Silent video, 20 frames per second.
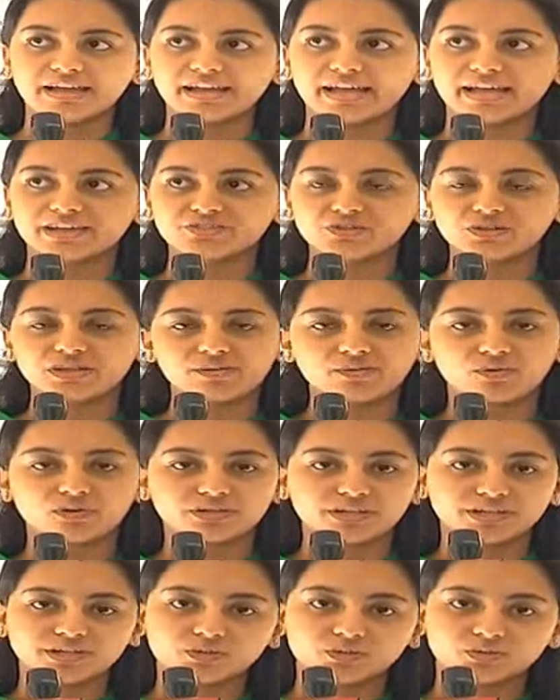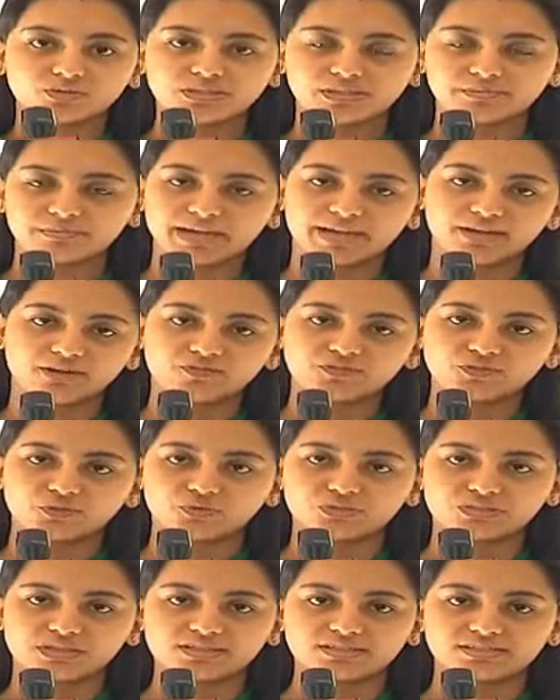and actually I wanted to do some kind of
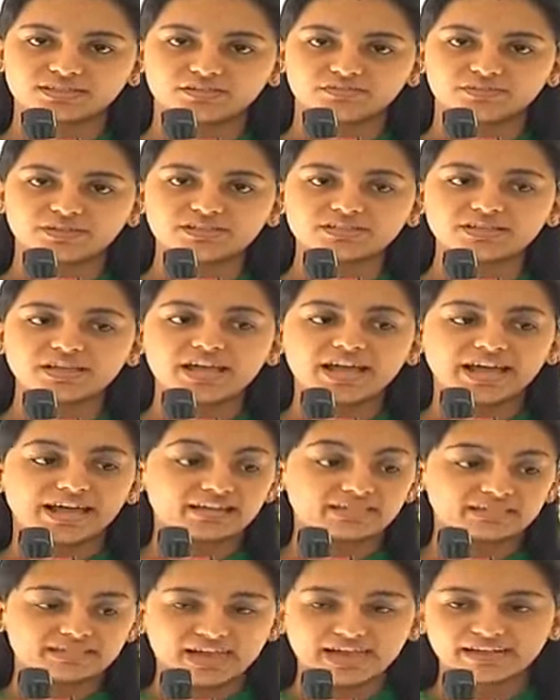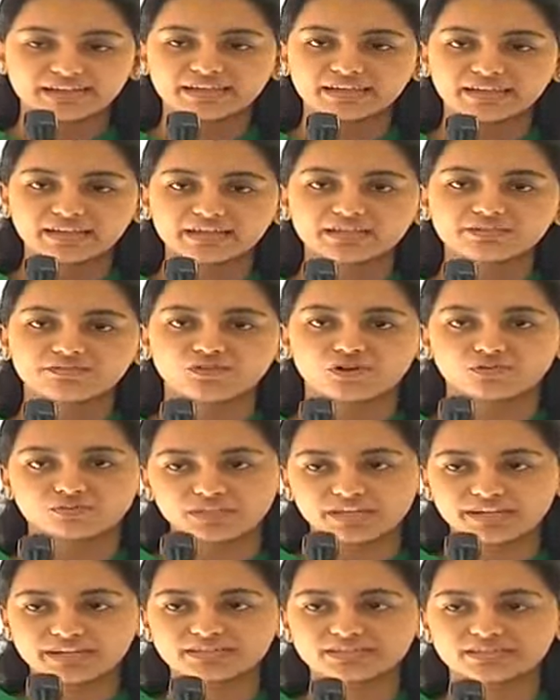social service and starting it from
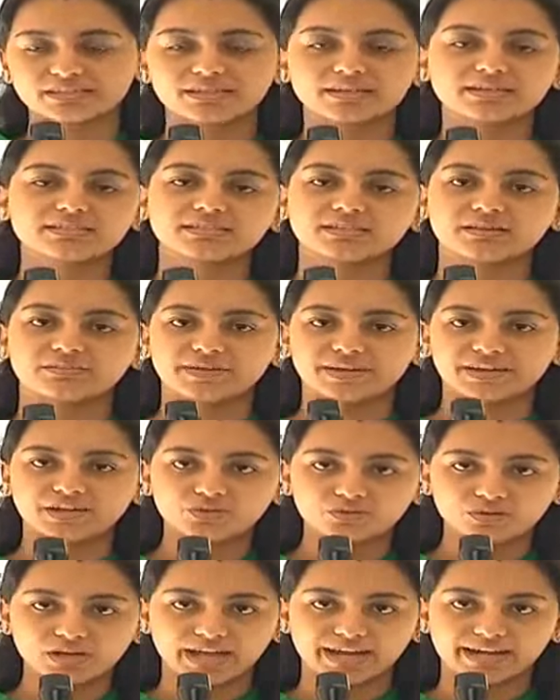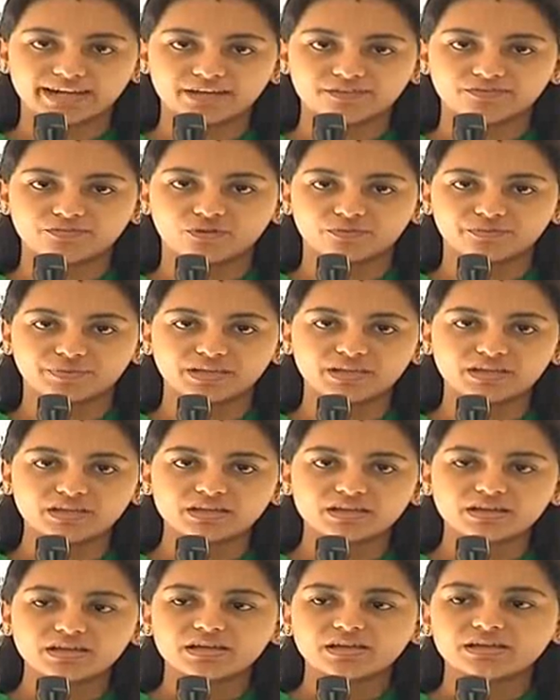the kids, it's a very good idea for me.
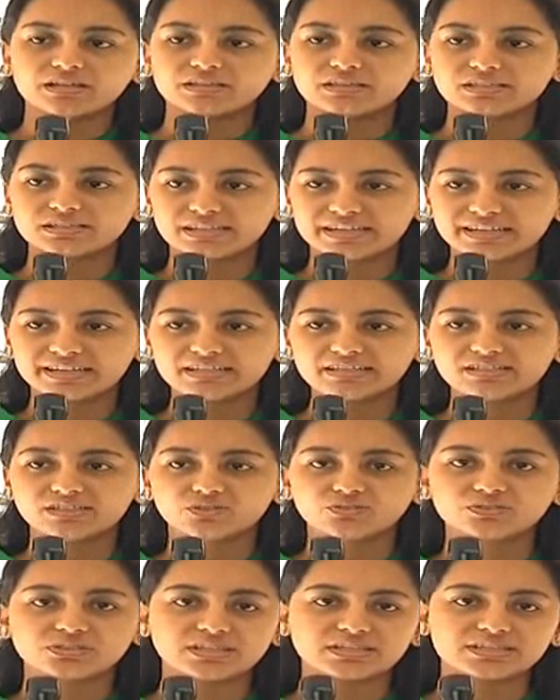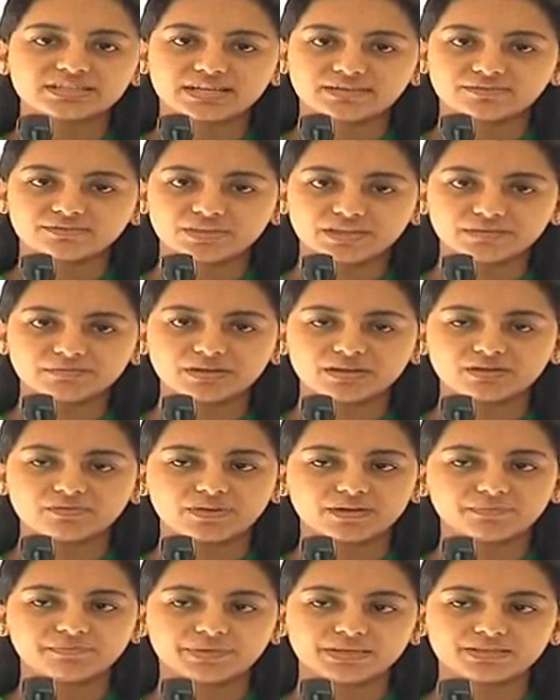The kids, you just give them a
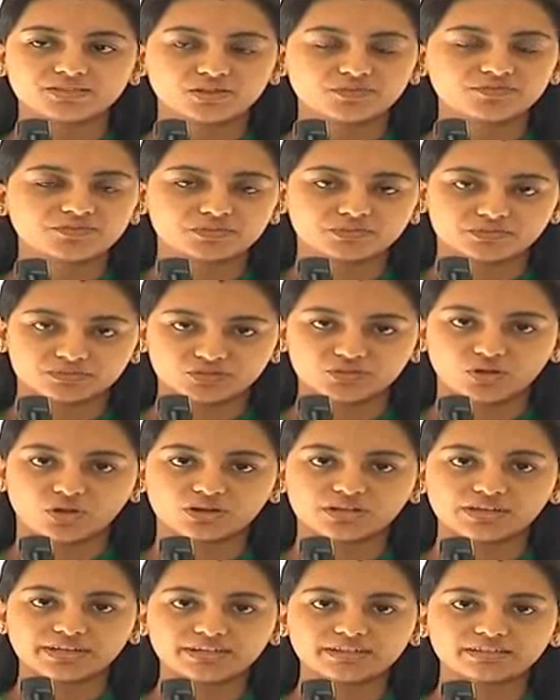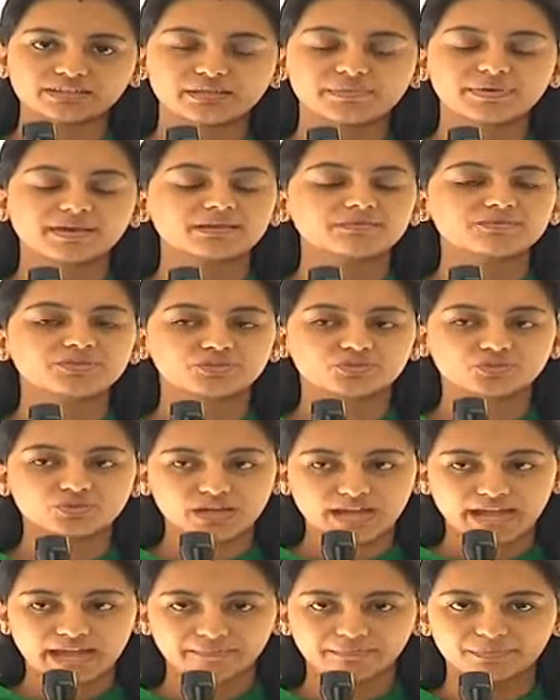one piece of chocolate, they become so
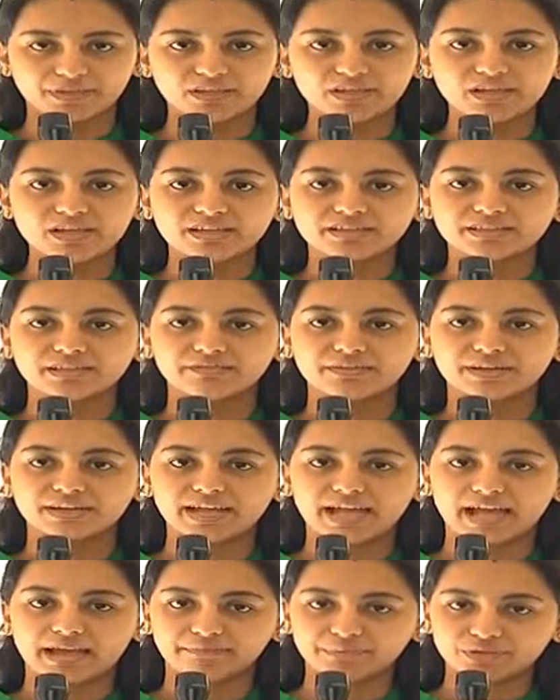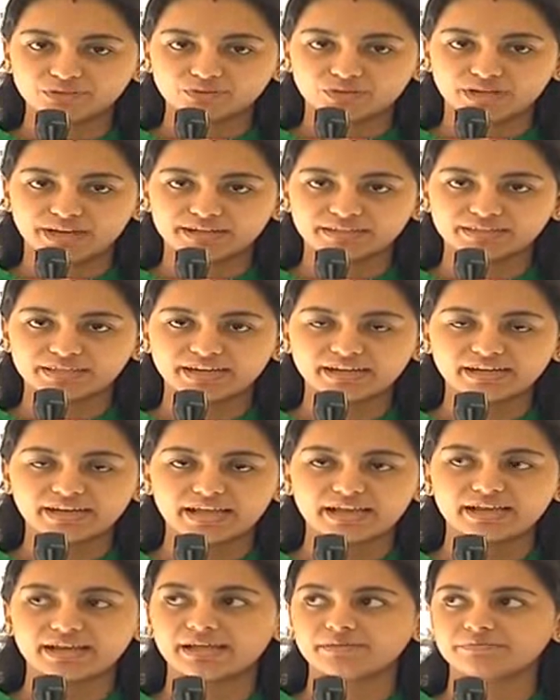happy, they're very happy to get that
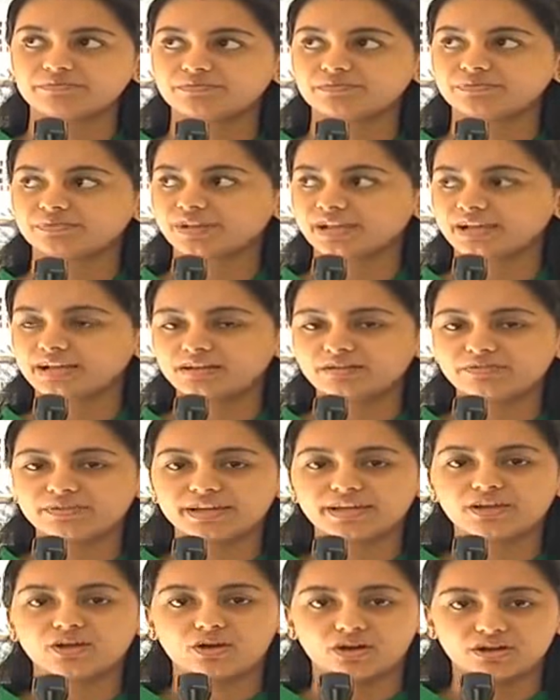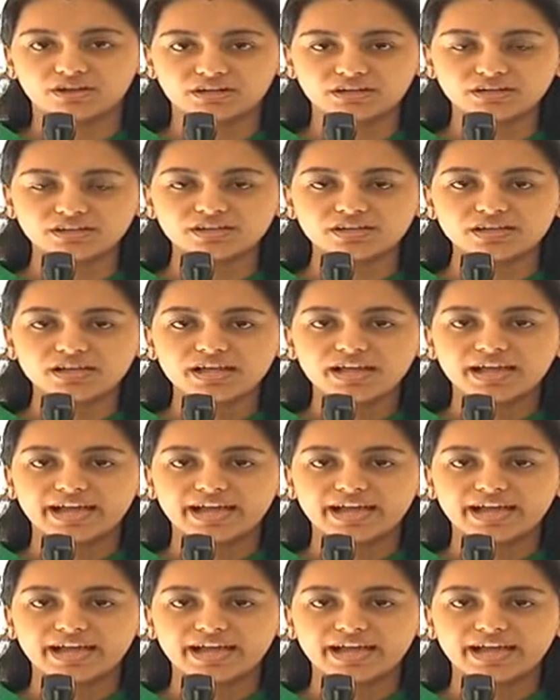and I'm really very honored